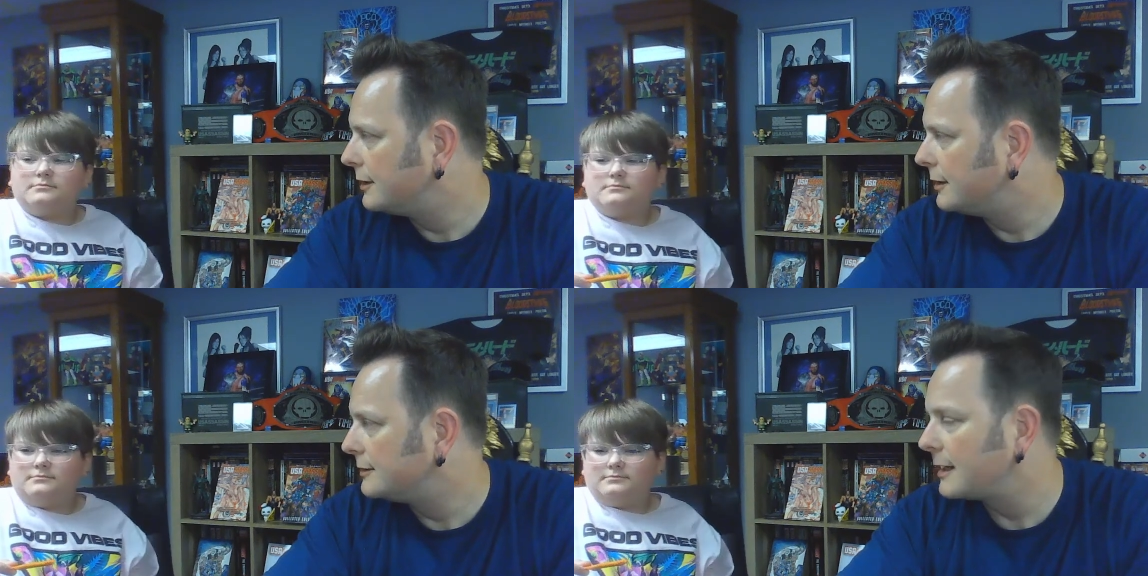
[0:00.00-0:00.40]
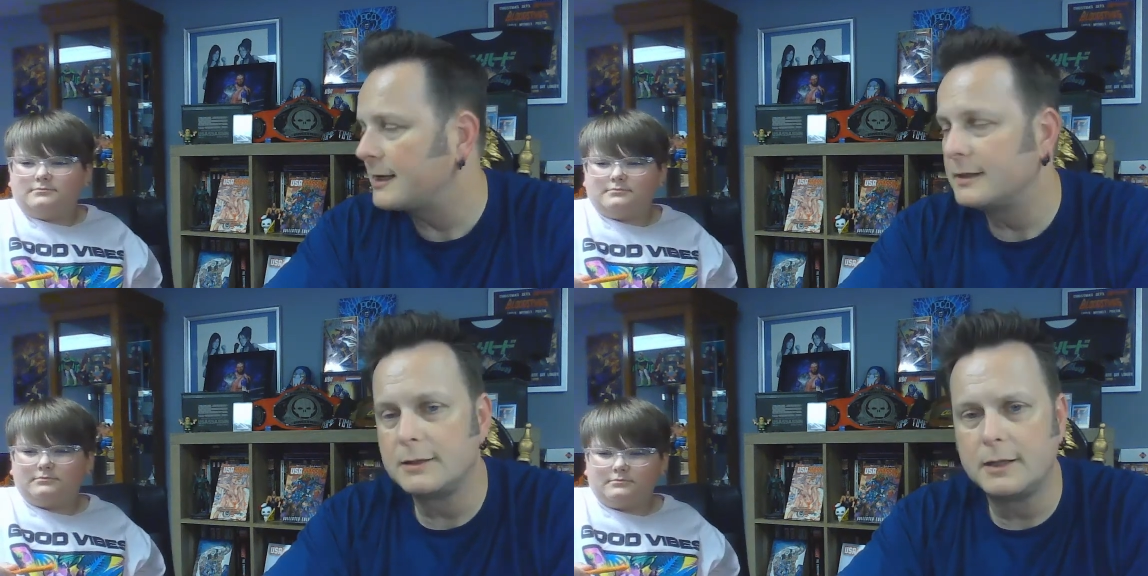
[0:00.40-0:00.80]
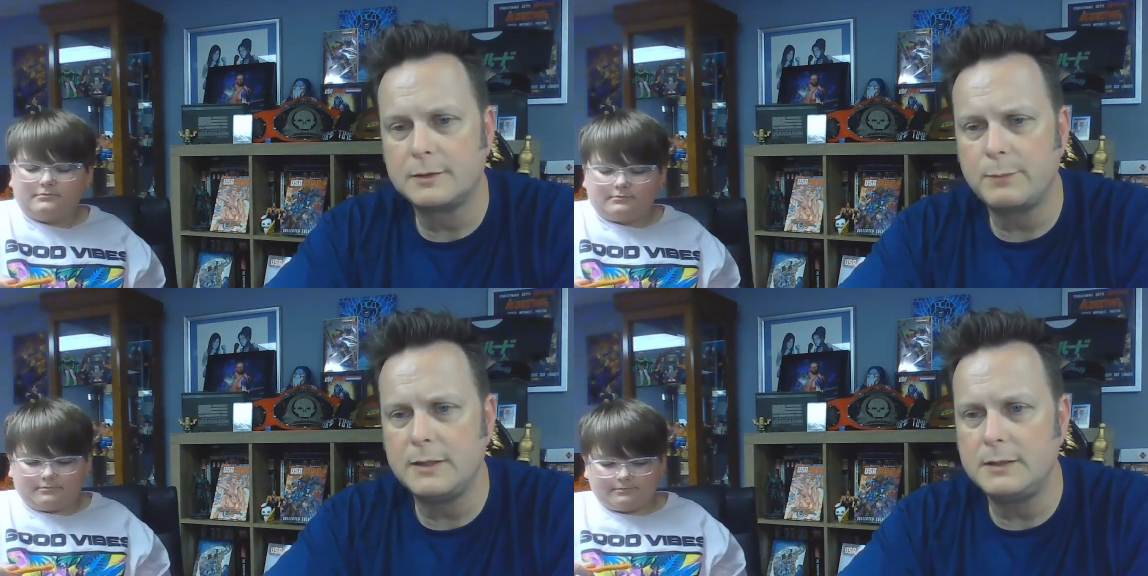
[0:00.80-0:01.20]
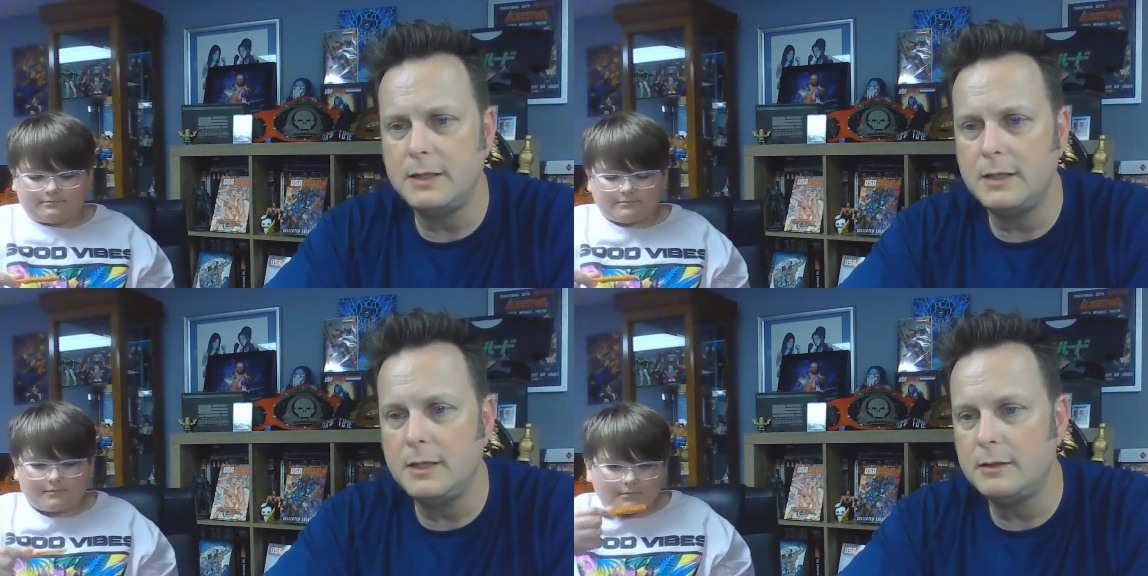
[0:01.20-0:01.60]
Speaker 1: uh, it's like a, a
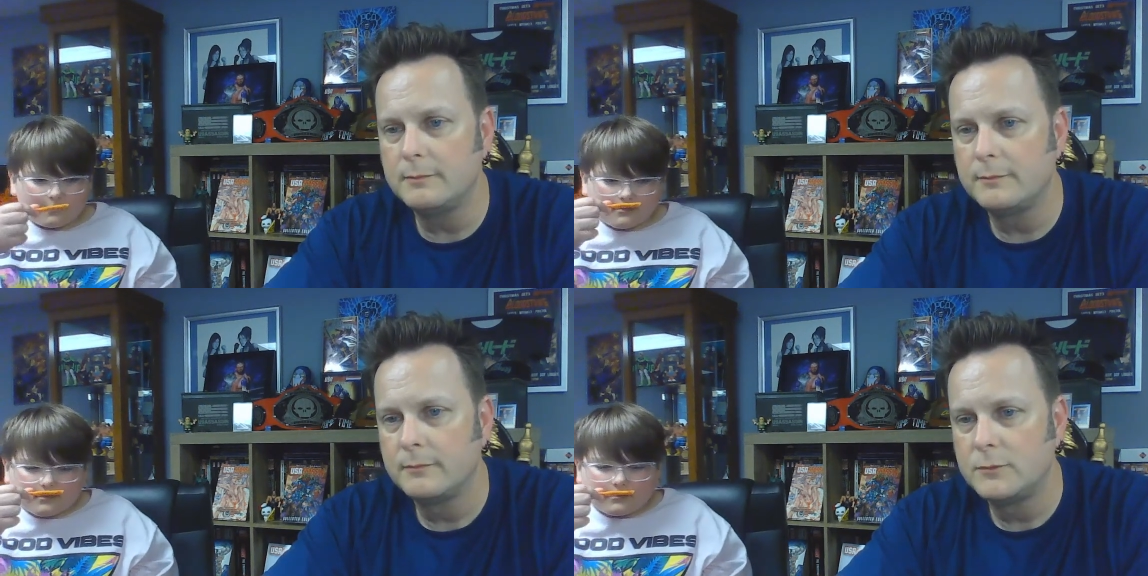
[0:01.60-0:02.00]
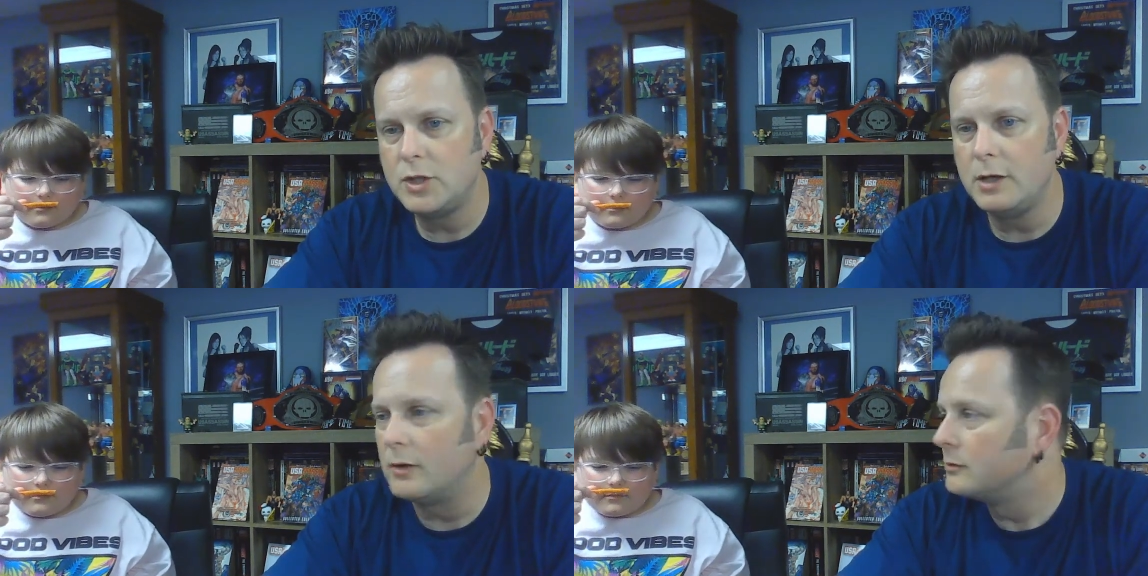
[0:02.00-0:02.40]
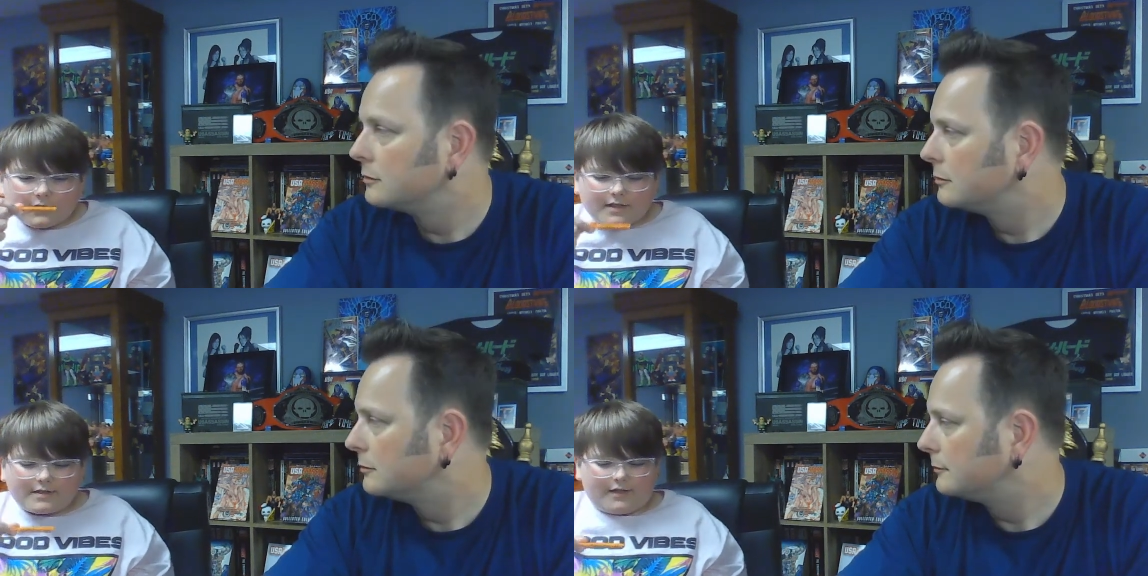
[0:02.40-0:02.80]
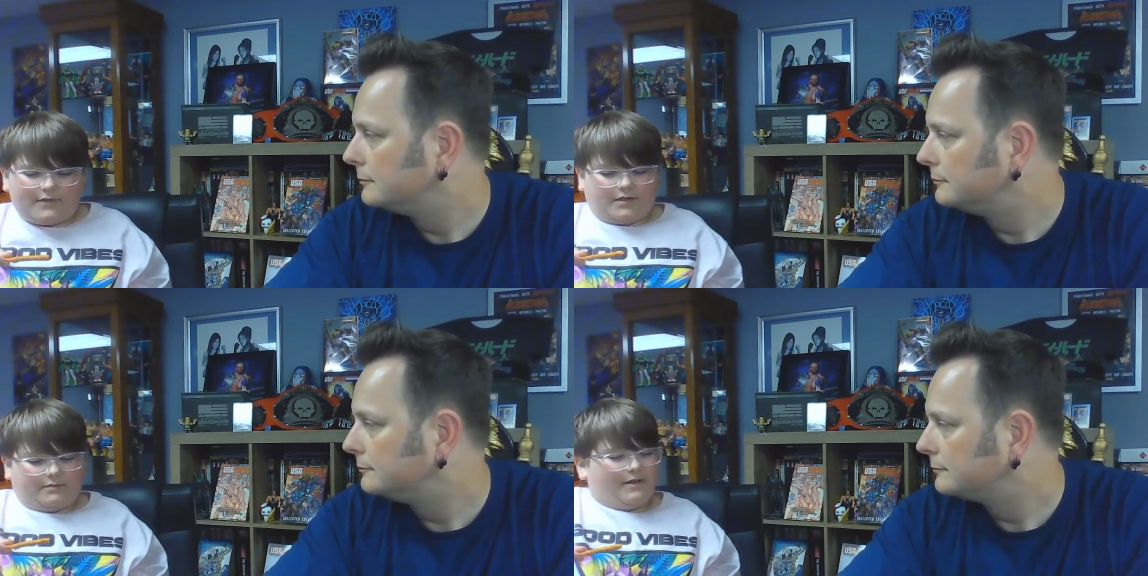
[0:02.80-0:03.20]
spicy Cheeto.
Speaker 2: doesn't
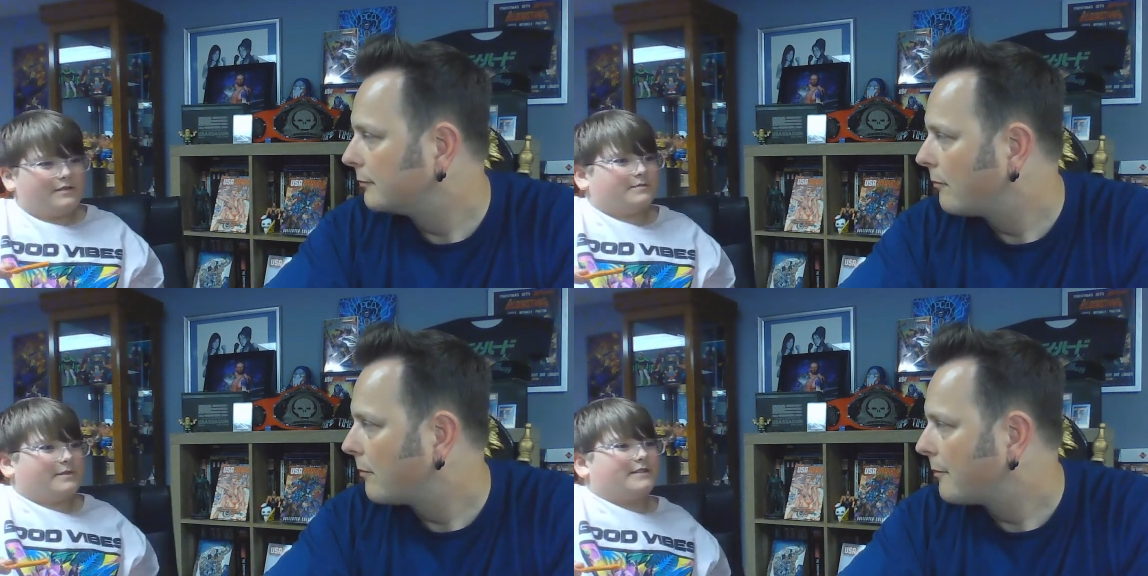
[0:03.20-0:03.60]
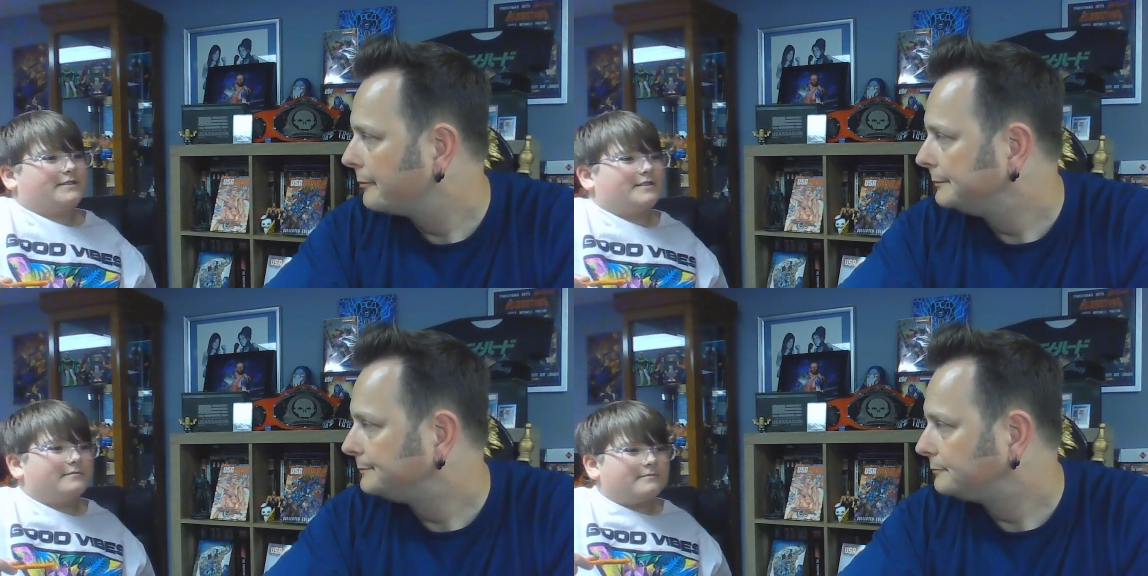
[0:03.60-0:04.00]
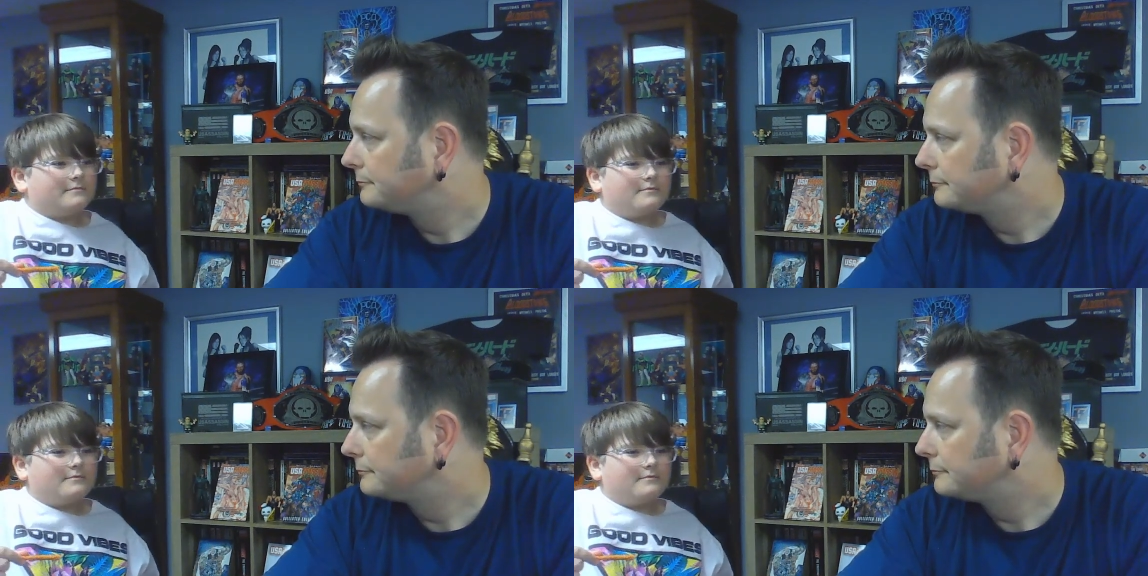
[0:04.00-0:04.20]
even smell spicy.